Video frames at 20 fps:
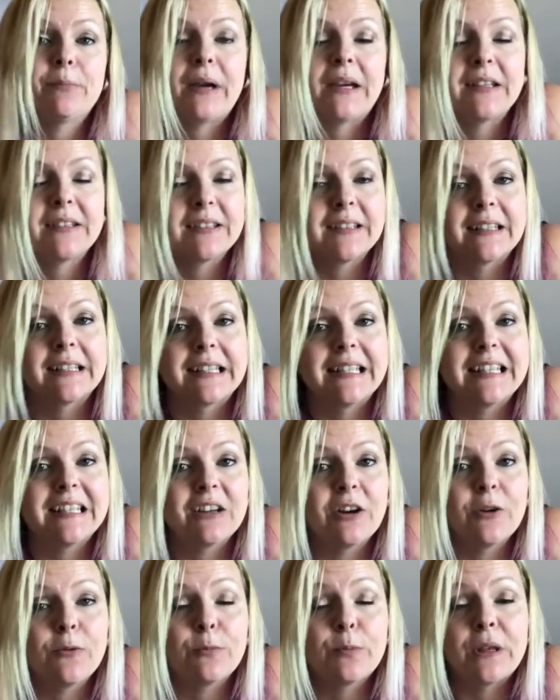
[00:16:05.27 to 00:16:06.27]
Basically
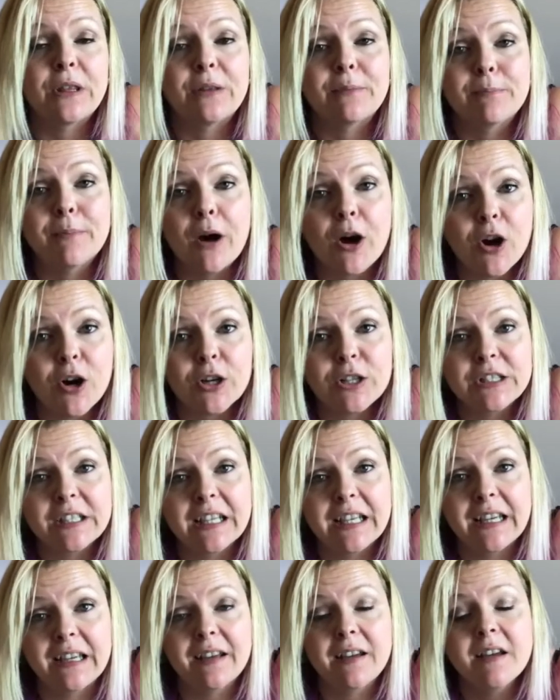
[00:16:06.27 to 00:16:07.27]
it'll be the
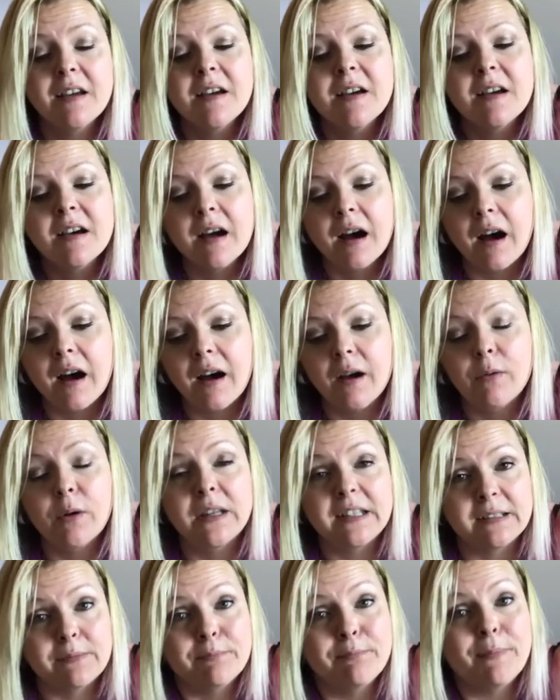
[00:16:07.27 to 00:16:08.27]
marketing
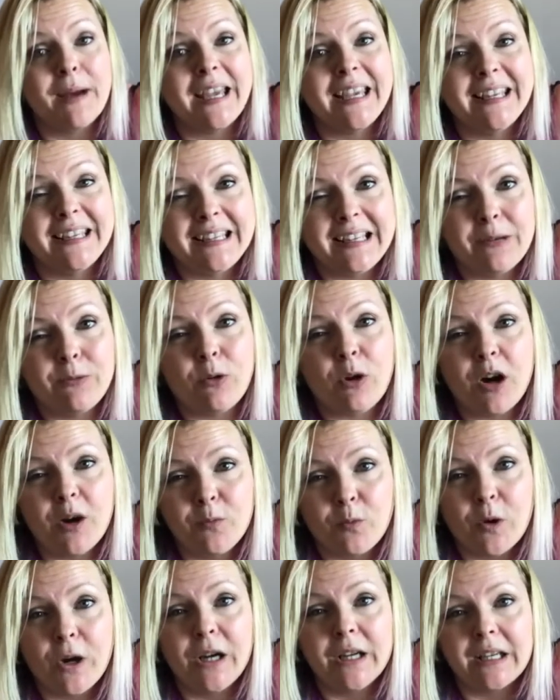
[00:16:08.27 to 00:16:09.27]
is mainly what
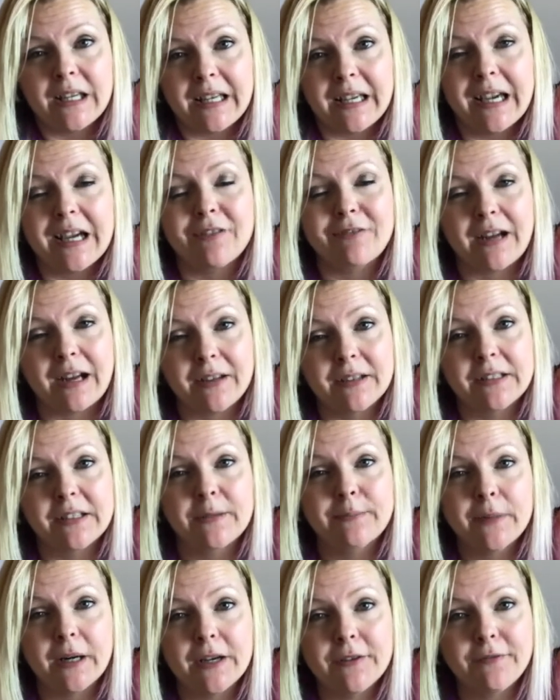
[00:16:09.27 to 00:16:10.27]
I'm working it around, so
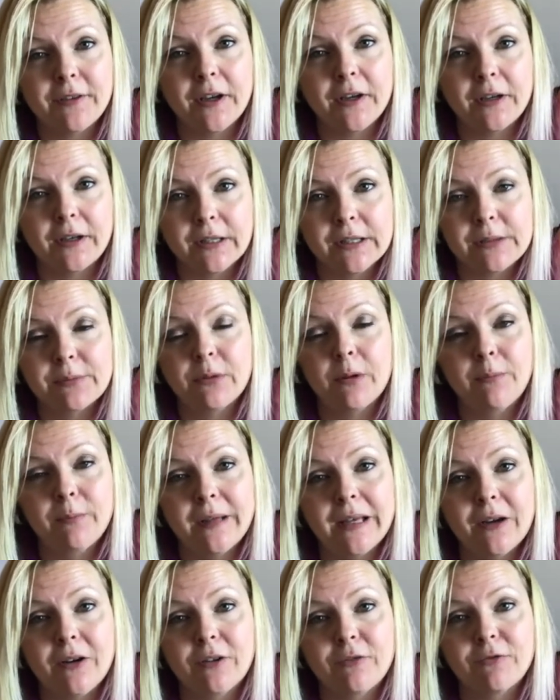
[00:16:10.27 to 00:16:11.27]
my focus will
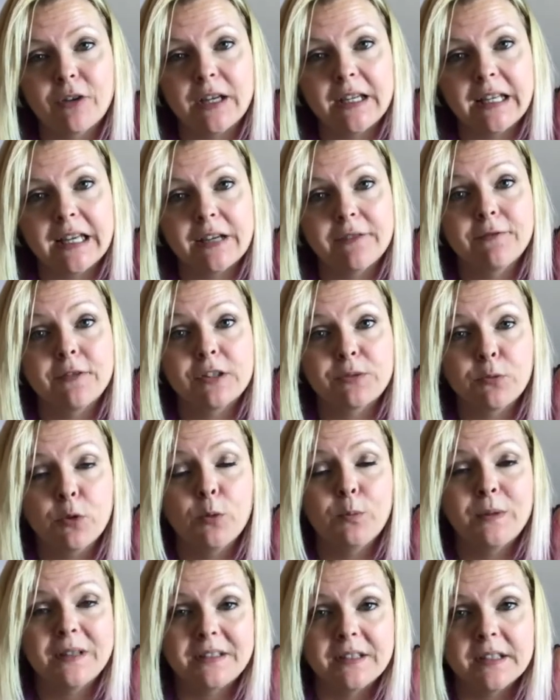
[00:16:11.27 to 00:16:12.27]
be on running it for small
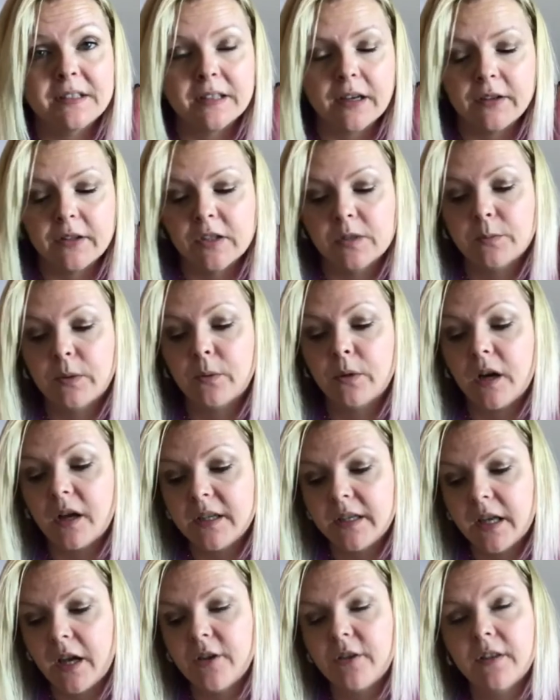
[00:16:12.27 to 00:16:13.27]
business owners, but I
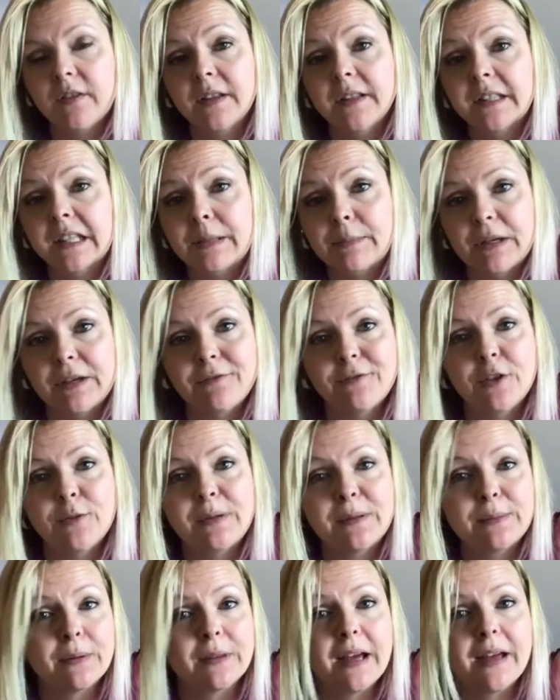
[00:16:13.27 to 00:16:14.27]
know that there's going to be a few
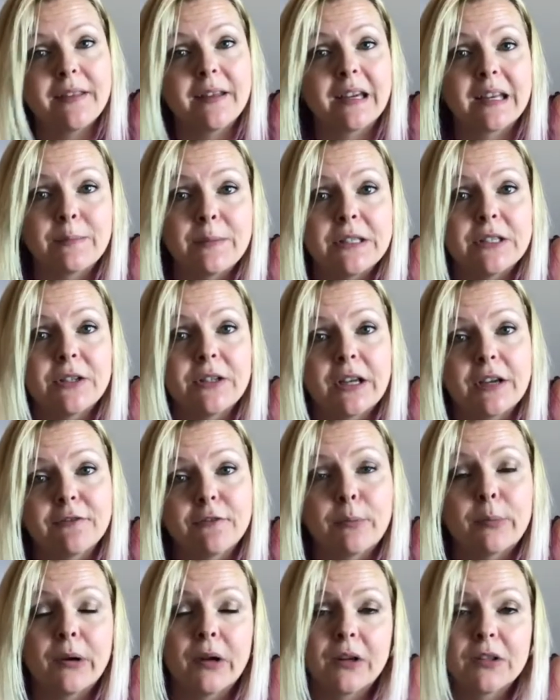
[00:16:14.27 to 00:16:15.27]
people there that are going to be doing it
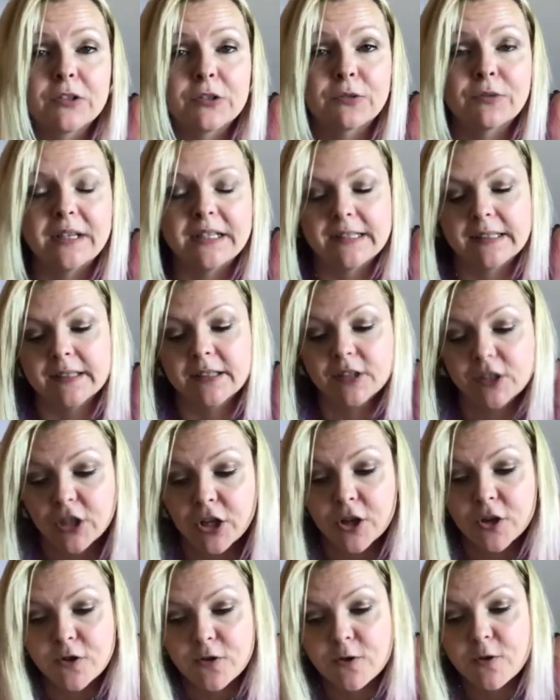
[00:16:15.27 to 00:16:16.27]
for personal reasons
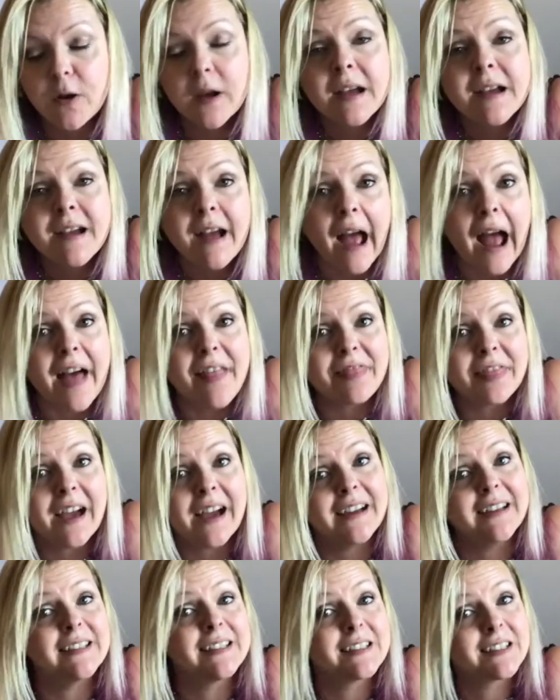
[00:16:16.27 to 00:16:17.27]
too, and
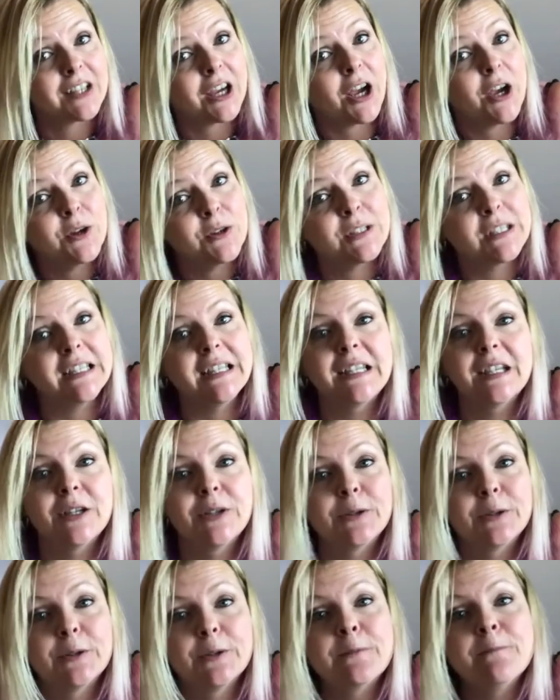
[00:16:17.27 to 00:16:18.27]
that is totally
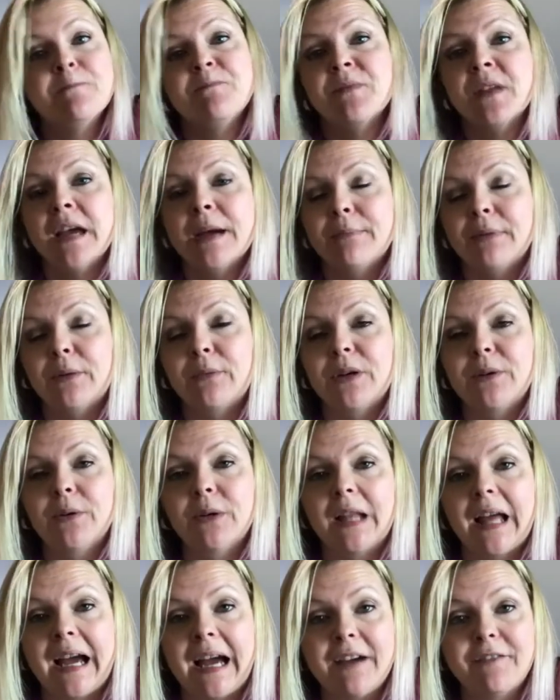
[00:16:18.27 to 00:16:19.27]
cool. But we
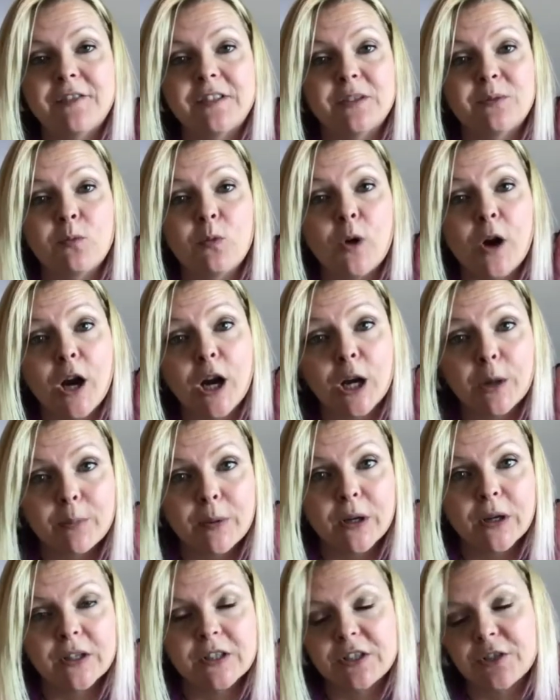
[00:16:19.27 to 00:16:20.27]
will have some
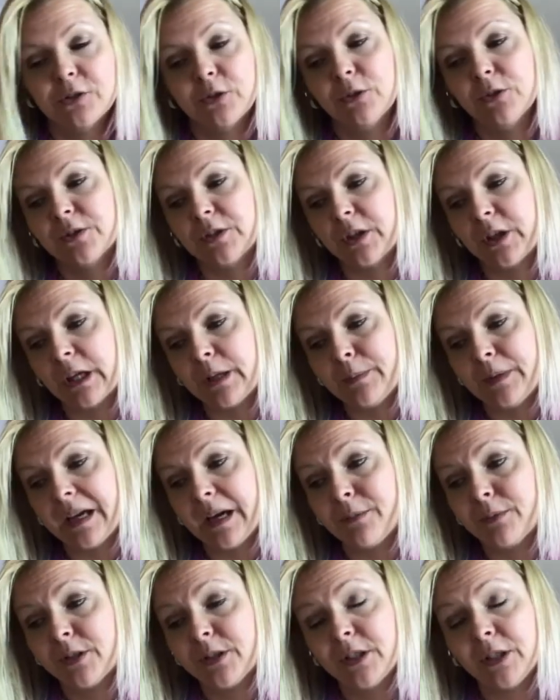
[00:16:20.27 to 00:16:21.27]
workbooks. You're also going to be
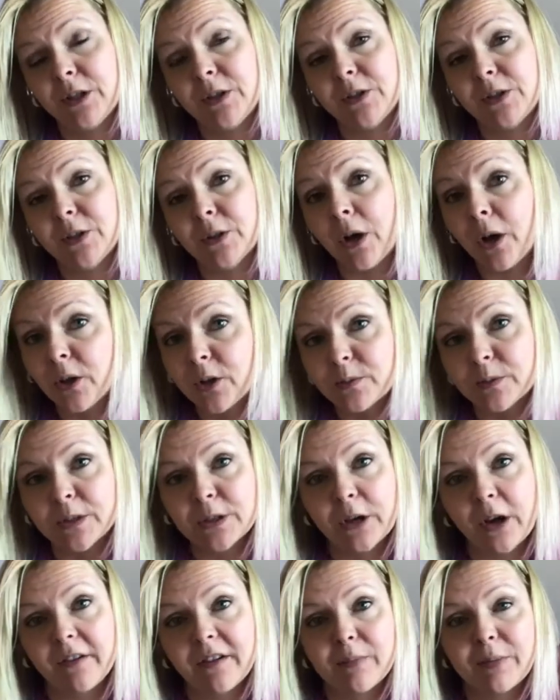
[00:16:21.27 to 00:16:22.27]
able to use your ultimate
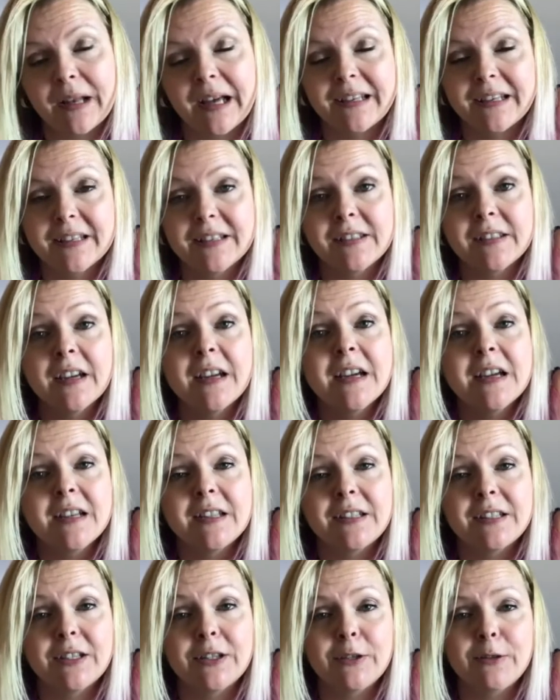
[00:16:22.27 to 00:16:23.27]
diary planners
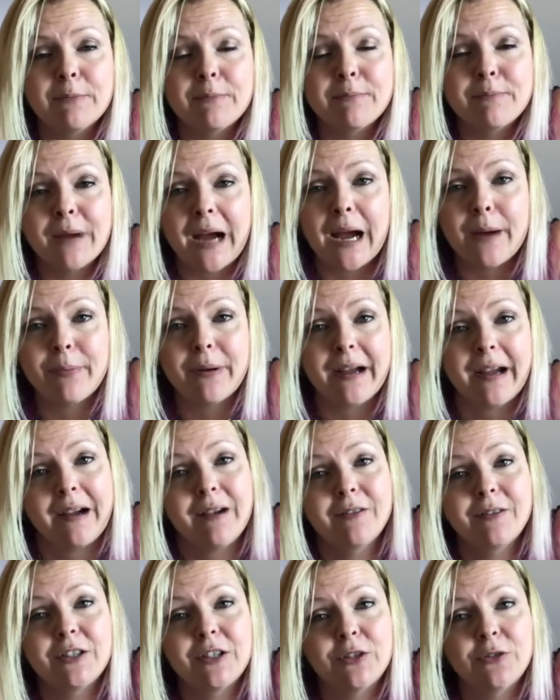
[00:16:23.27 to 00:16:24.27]
to map
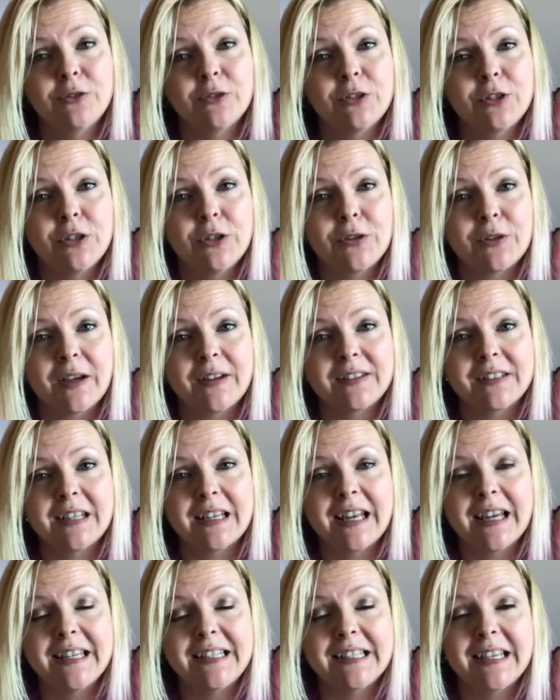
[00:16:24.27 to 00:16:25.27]
out your
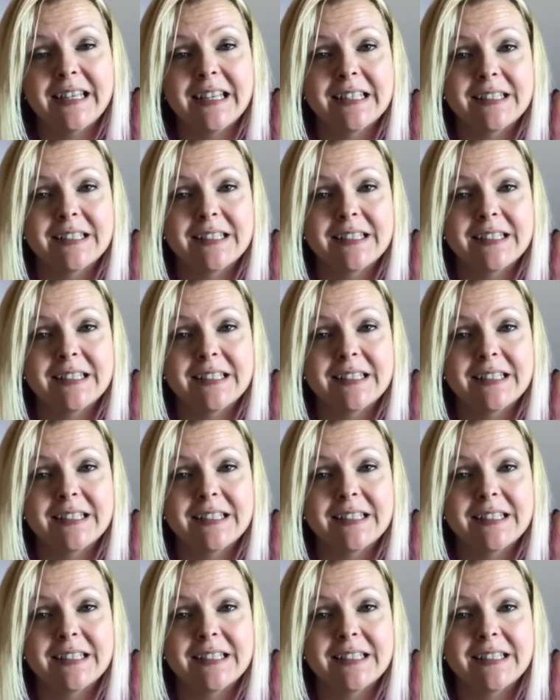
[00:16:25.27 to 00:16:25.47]
2018.